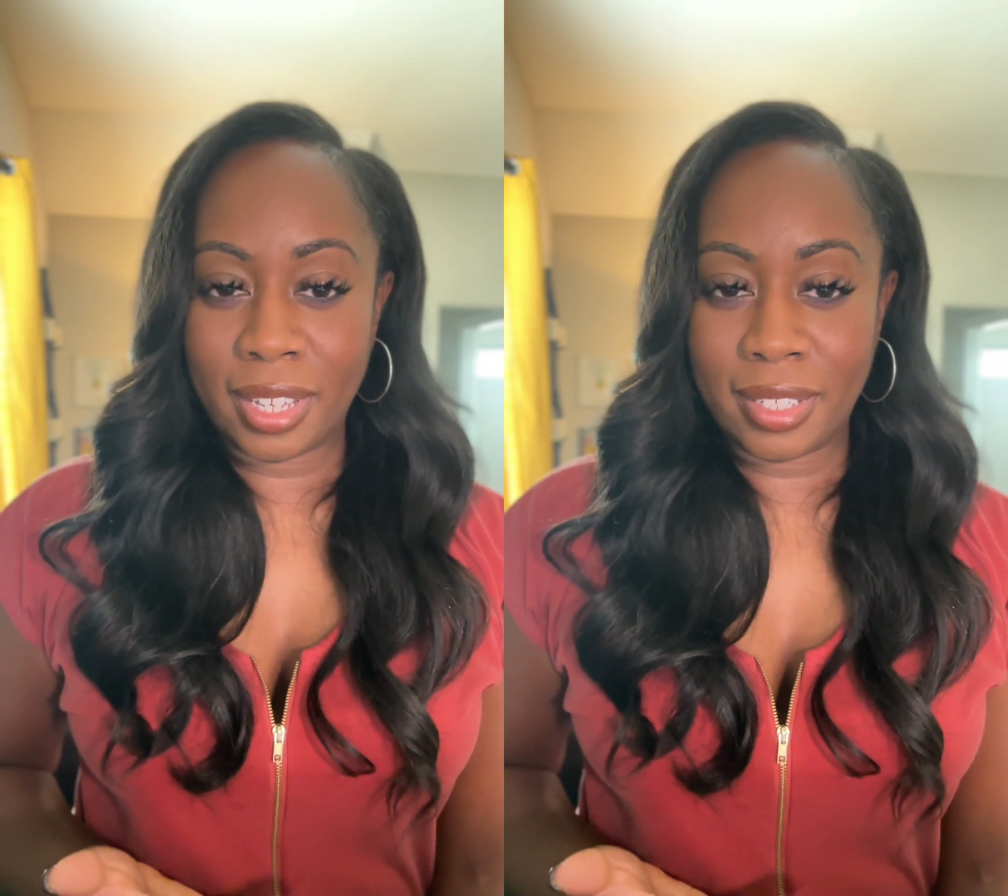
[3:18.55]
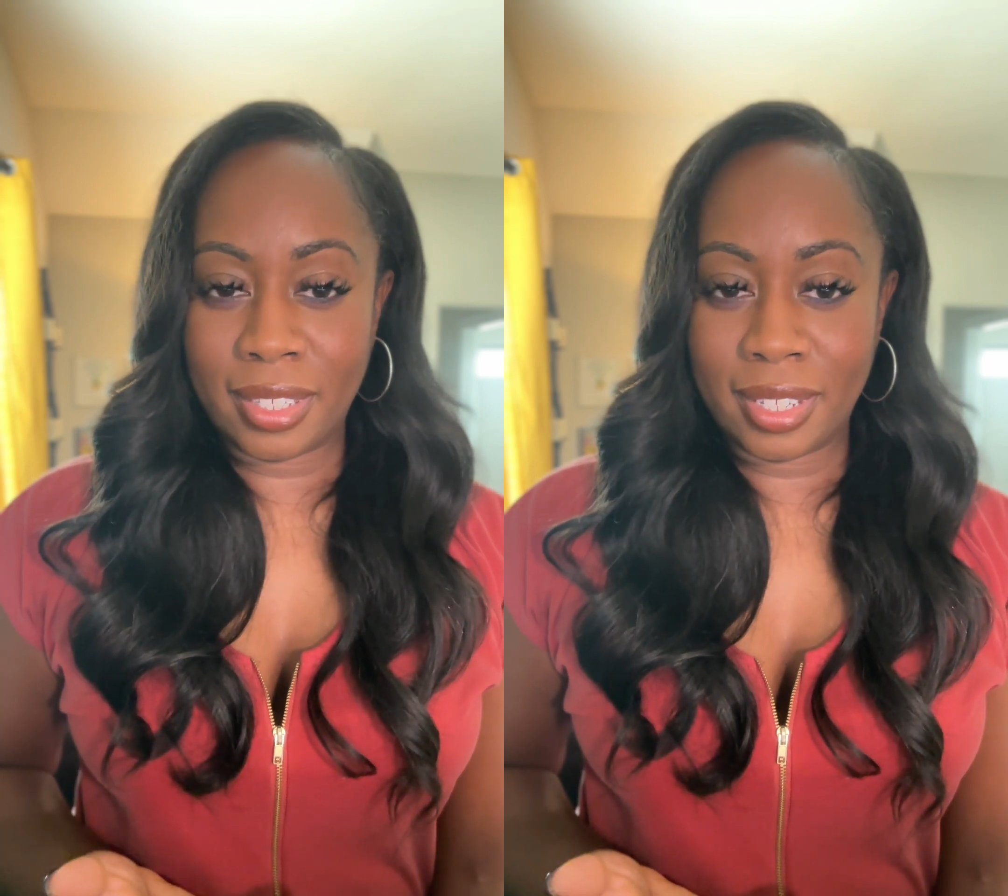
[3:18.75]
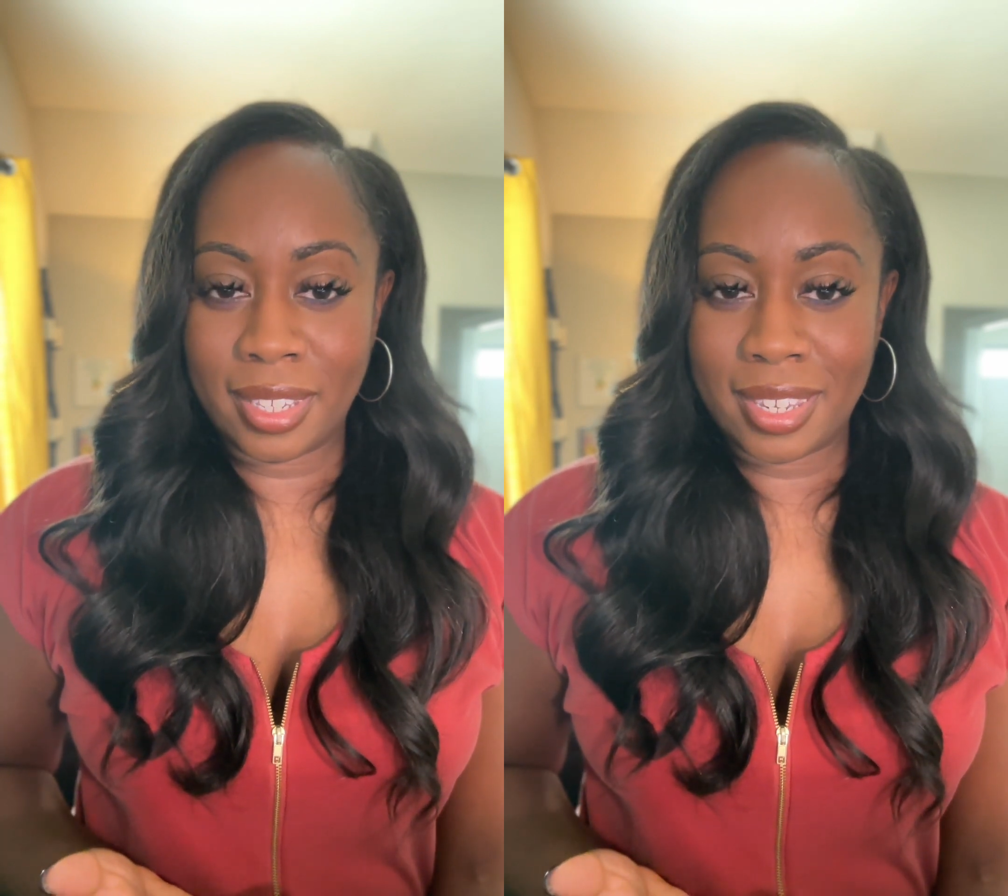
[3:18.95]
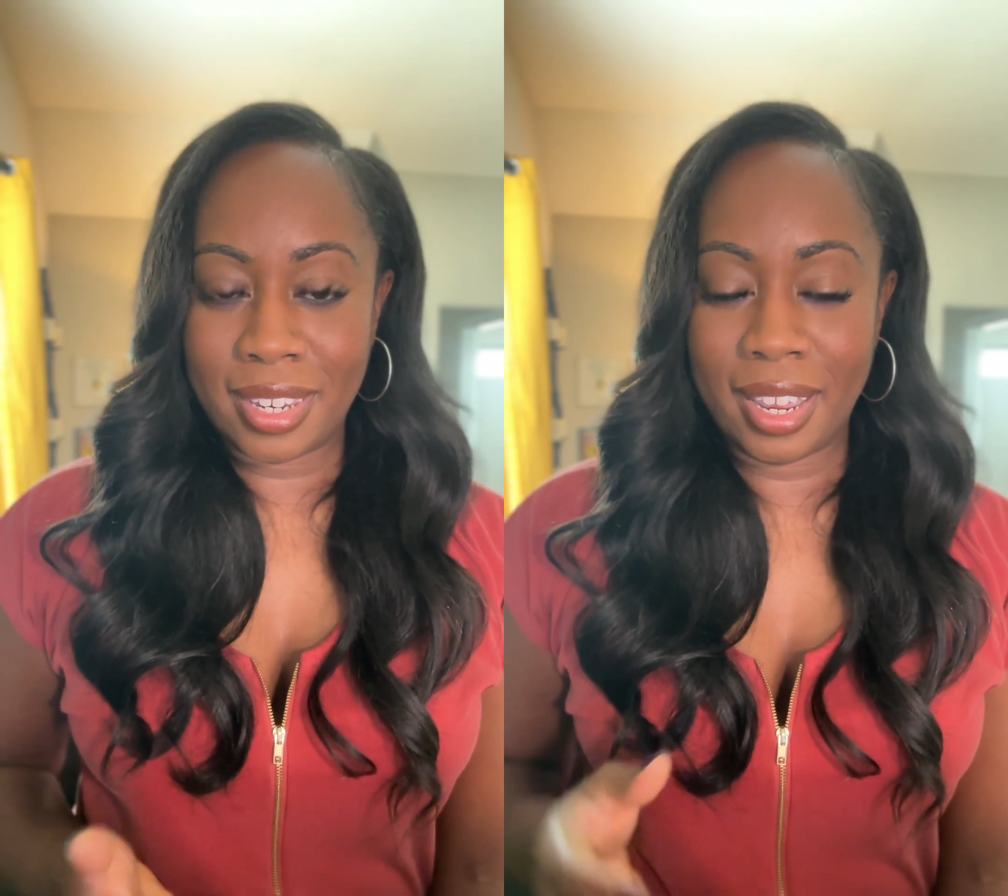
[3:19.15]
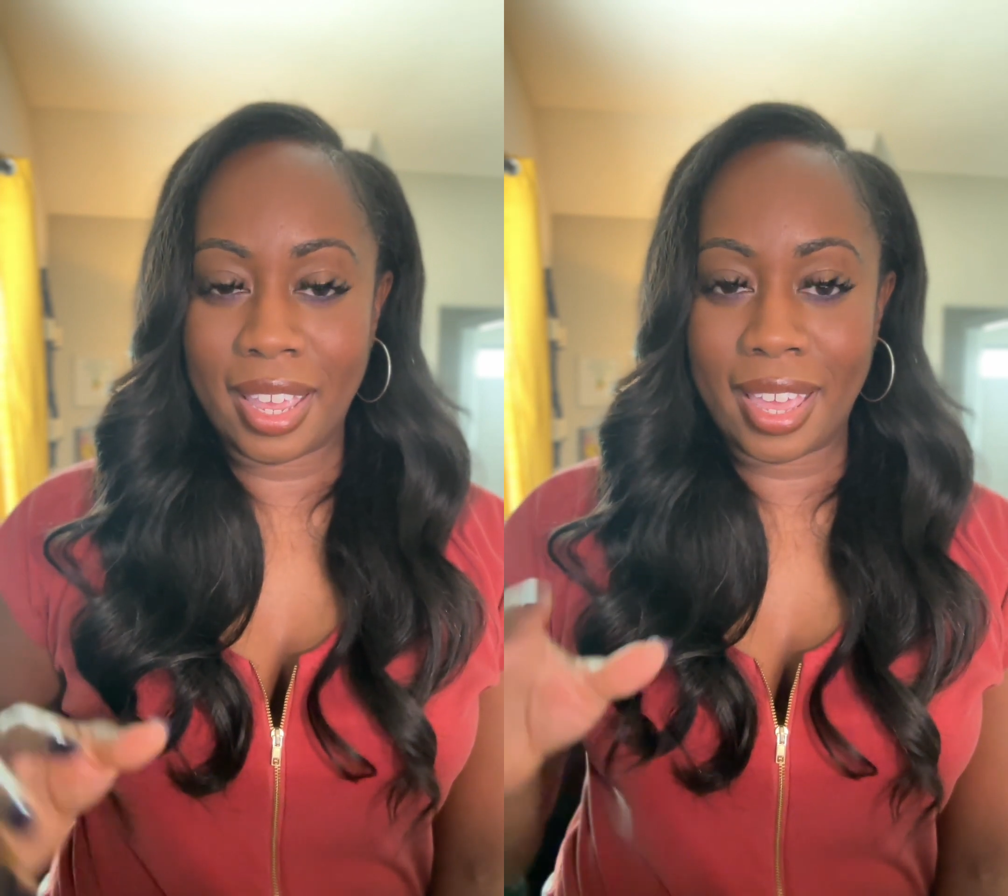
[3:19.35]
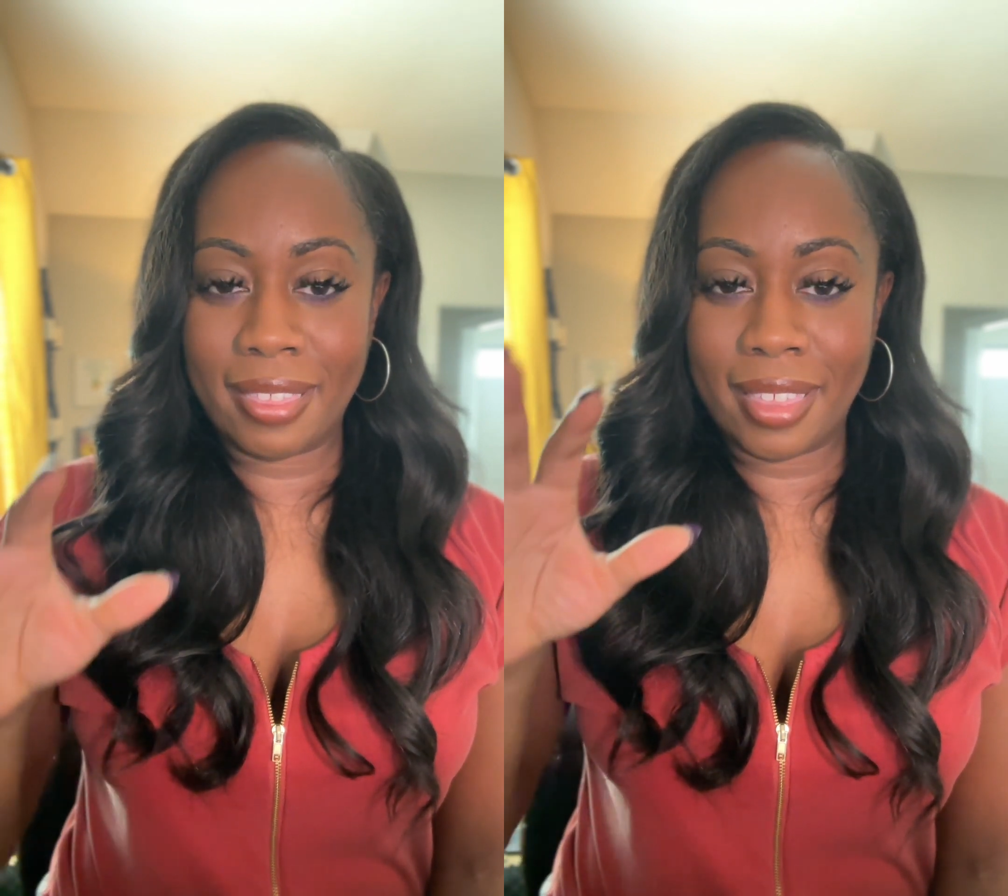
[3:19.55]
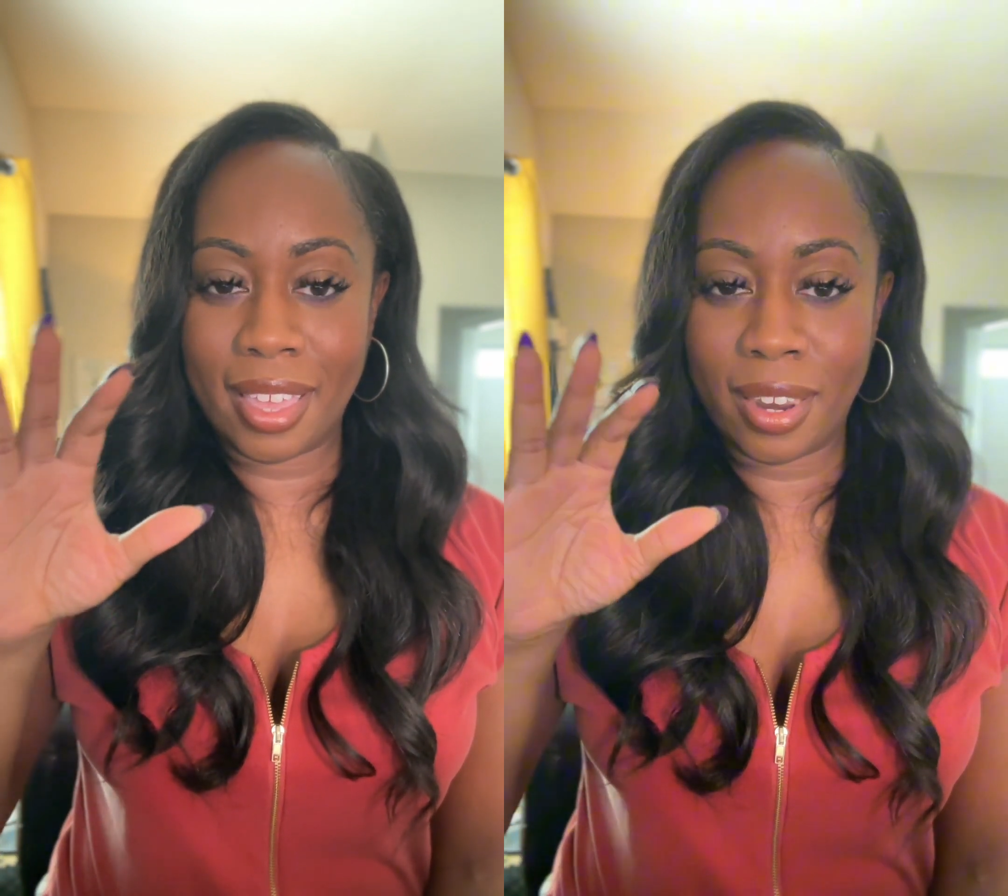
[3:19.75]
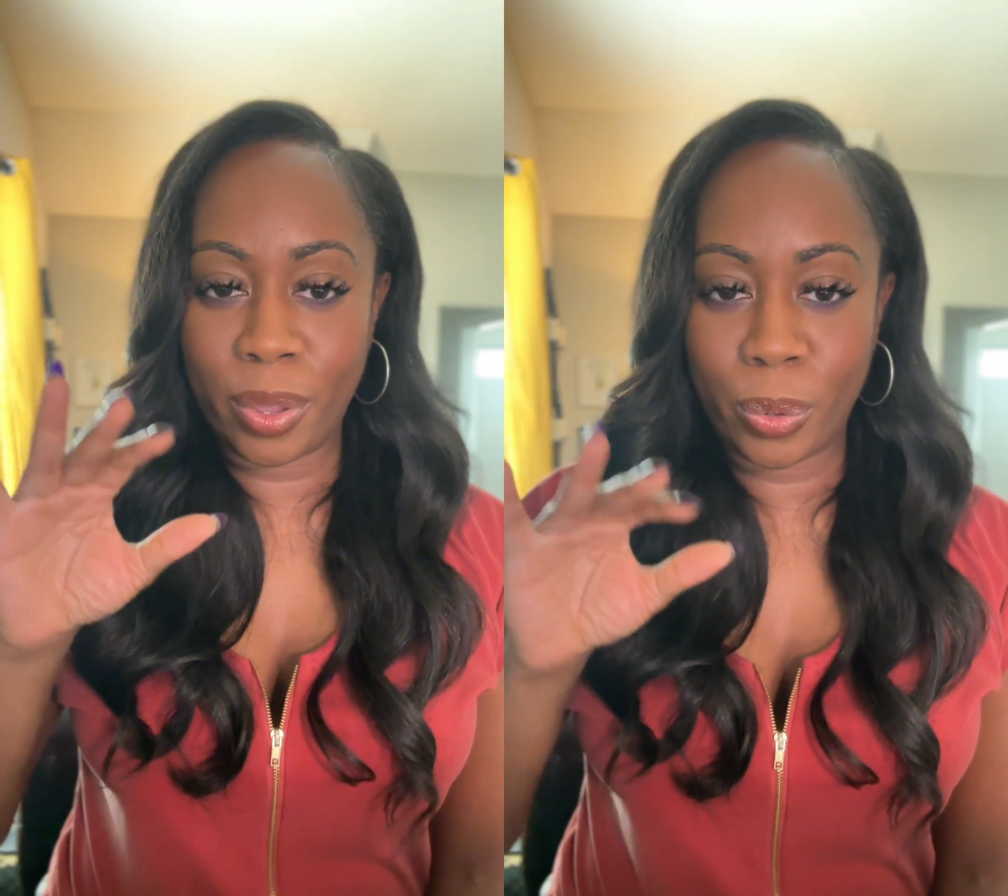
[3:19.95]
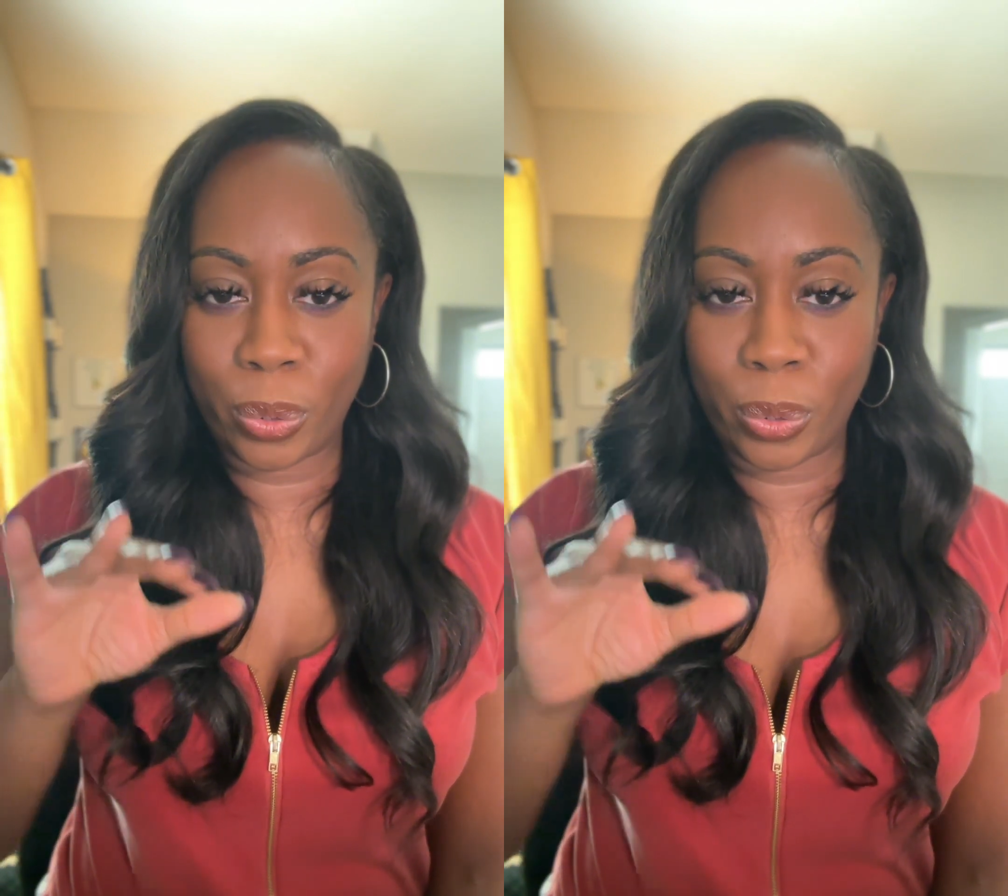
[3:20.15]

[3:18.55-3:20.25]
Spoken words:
exist, and then